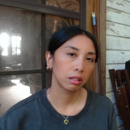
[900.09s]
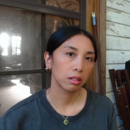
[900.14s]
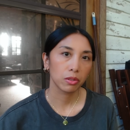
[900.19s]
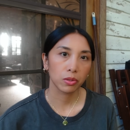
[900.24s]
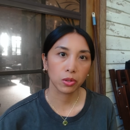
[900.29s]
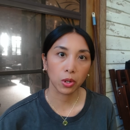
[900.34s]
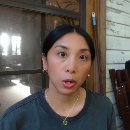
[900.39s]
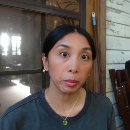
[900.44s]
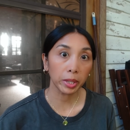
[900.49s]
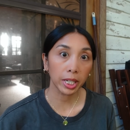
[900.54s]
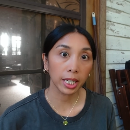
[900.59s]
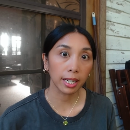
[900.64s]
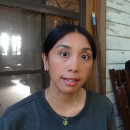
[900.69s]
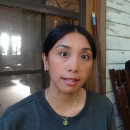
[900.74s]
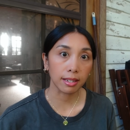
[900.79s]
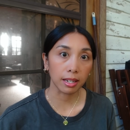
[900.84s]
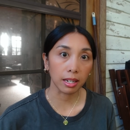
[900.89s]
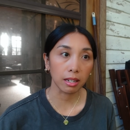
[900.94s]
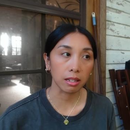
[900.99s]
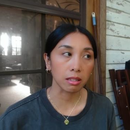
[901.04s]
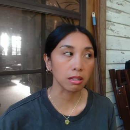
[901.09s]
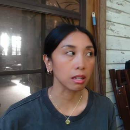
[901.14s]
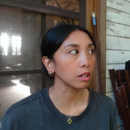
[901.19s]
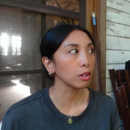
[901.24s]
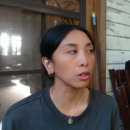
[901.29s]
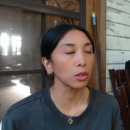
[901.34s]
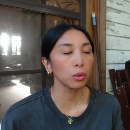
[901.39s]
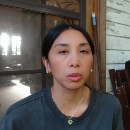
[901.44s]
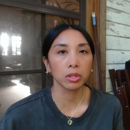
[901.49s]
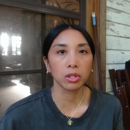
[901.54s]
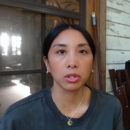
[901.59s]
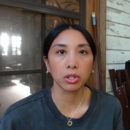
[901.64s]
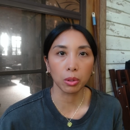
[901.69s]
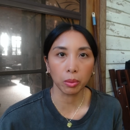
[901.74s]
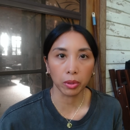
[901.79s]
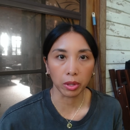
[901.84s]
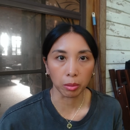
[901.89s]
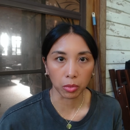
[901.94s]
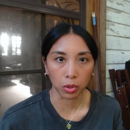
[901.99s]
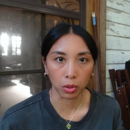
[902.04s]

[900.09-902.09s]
So many ideas, I don't know what to do with them